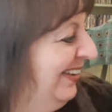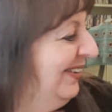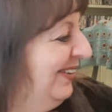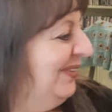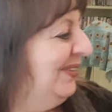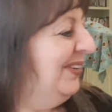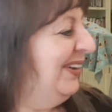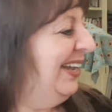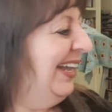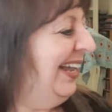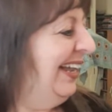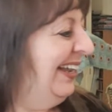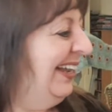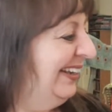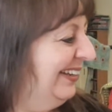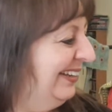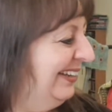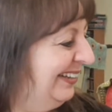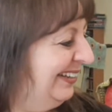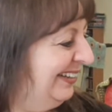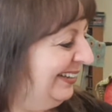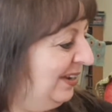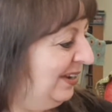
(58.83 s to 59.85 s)

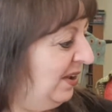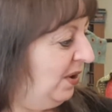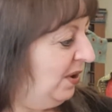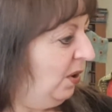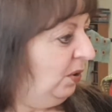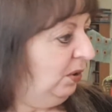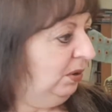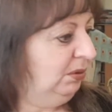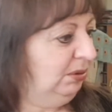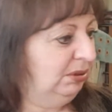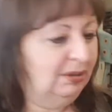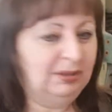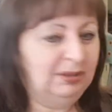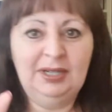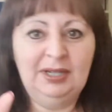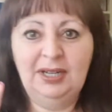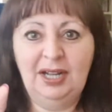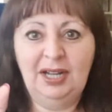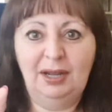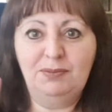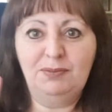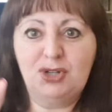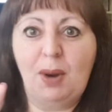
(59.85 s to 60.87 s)
Oh,
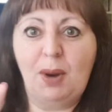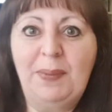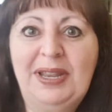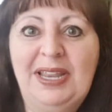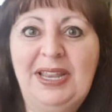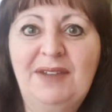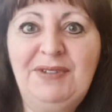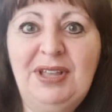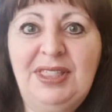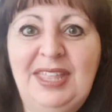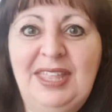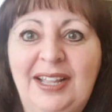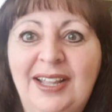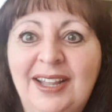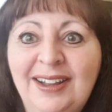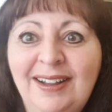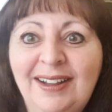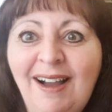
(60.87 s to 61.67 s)
I'm dropping everything.